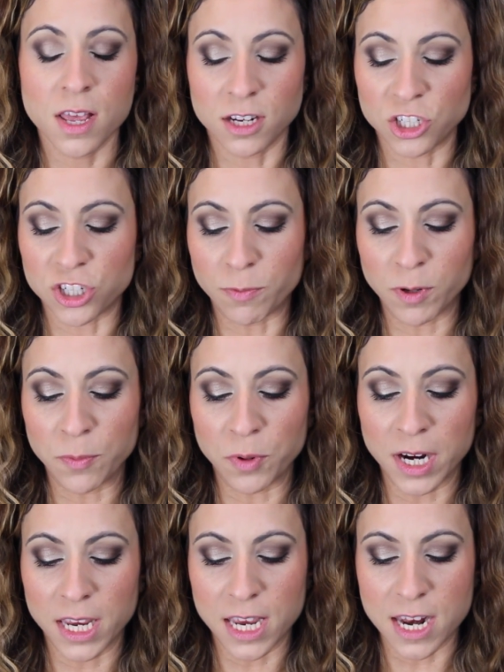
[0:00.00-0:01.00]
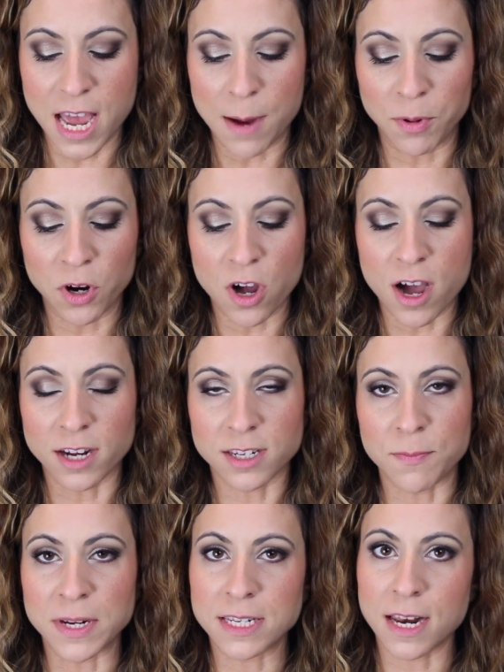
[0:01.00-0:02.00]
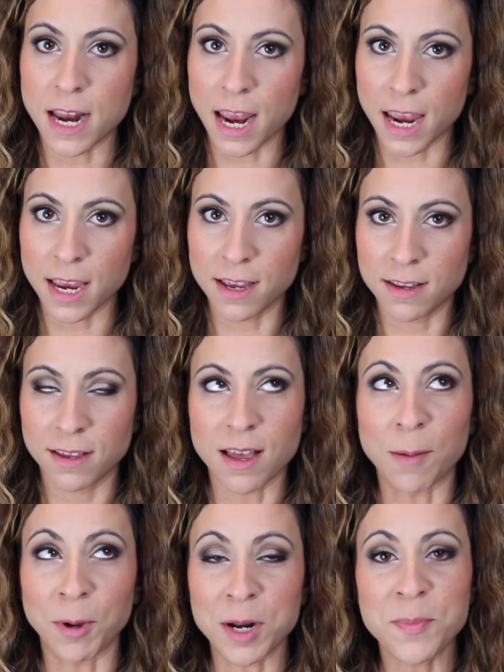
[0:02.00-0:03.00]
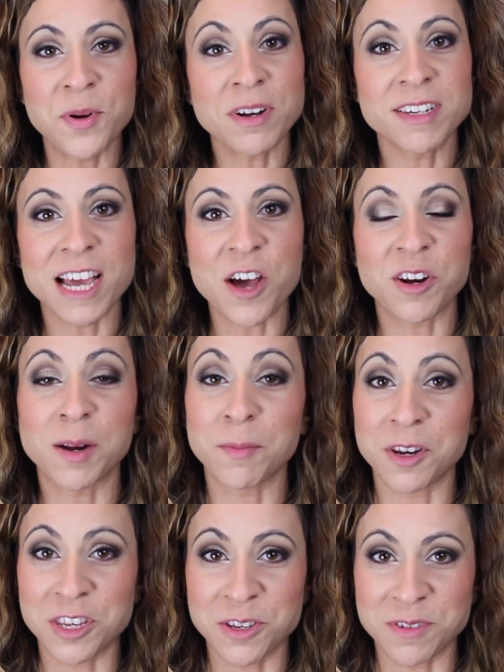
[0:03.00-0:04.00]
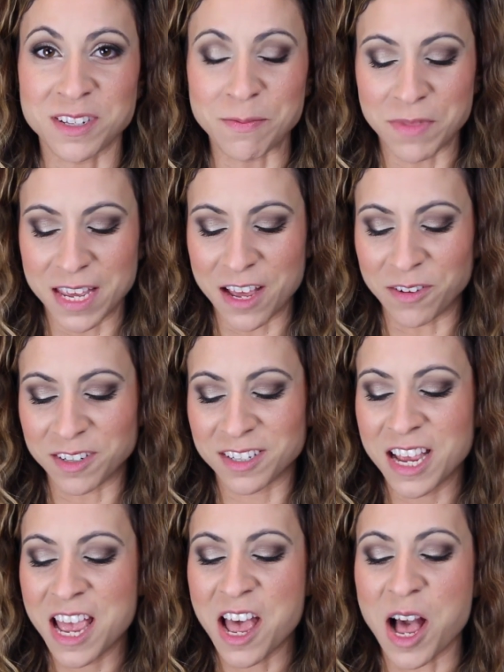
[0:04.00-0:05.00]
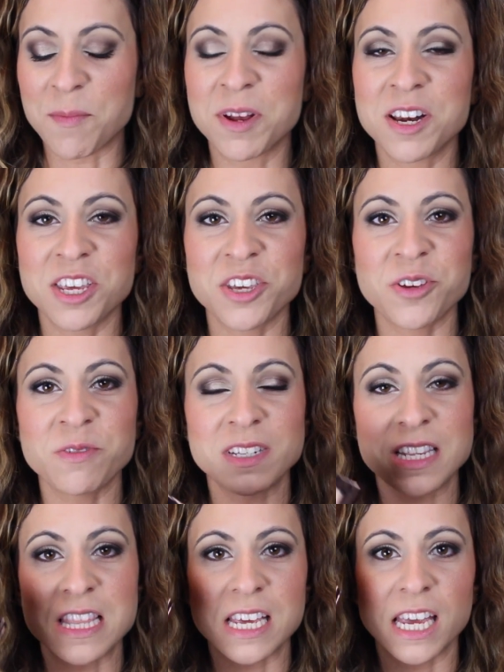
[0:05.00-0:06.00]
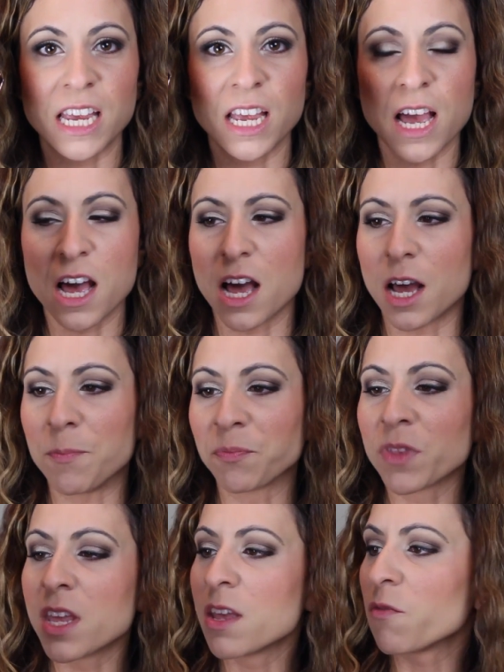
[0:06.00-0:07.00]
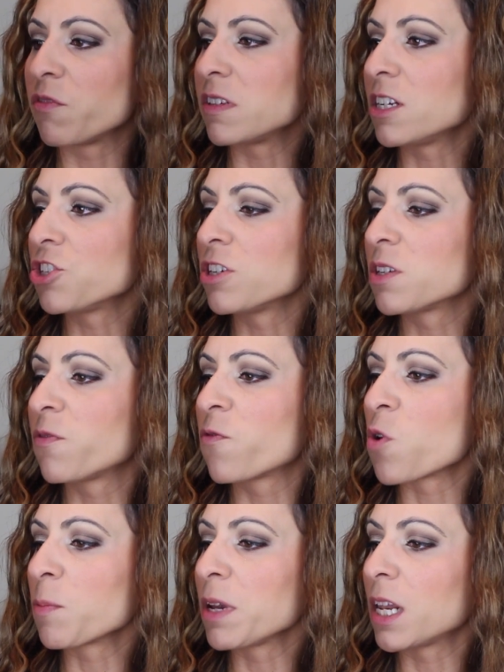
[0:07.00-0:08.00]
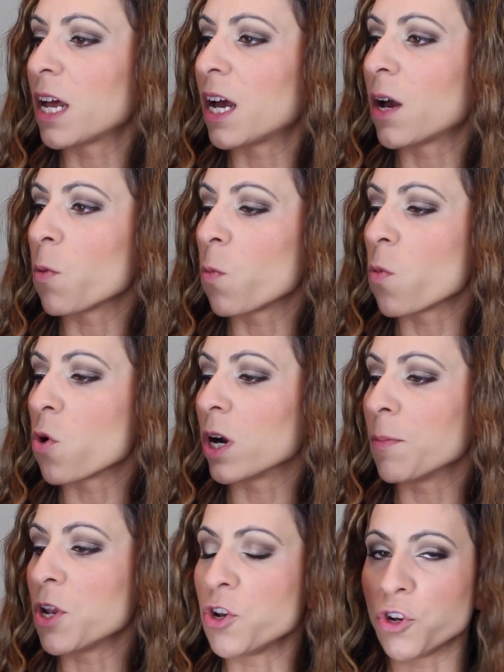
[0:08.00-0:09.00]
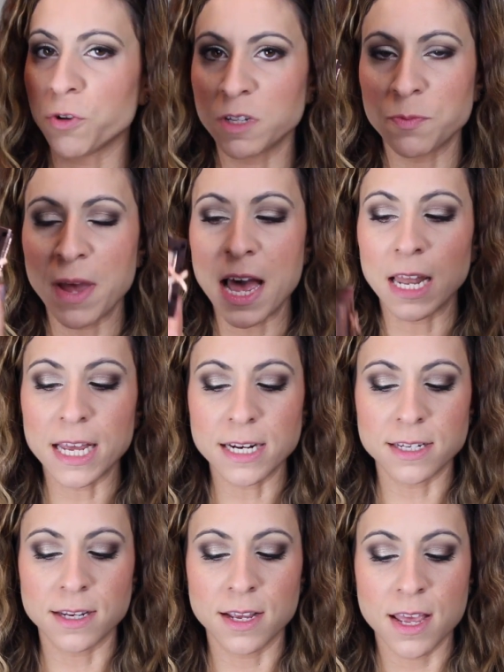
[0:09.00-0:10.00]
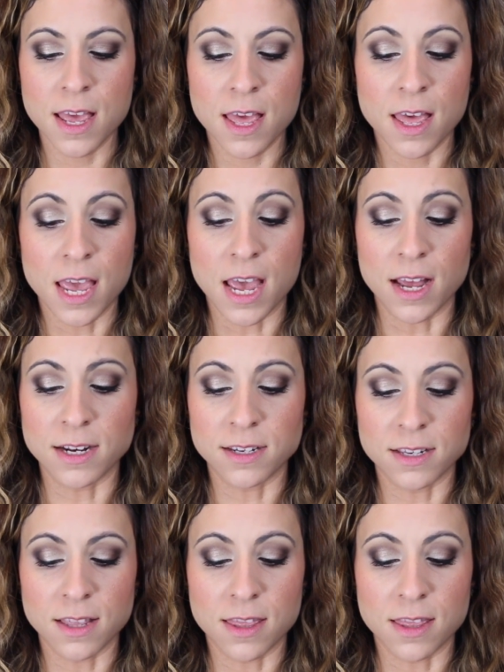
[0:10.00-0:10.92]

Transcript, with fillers: Shimmer Brick in Apricot, but today I'm going to put it down and I'm going to use something else. I'm going to use the um, Physicians Formula Warm Nudes palette and